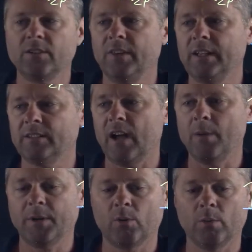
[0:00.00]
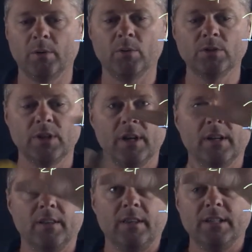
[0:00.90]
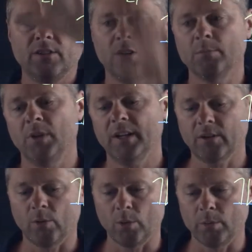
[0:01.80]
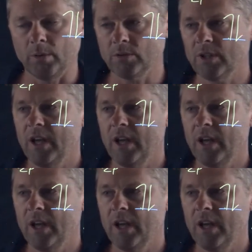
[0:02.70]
are the atomic orbitals. These are the molecular orbitals.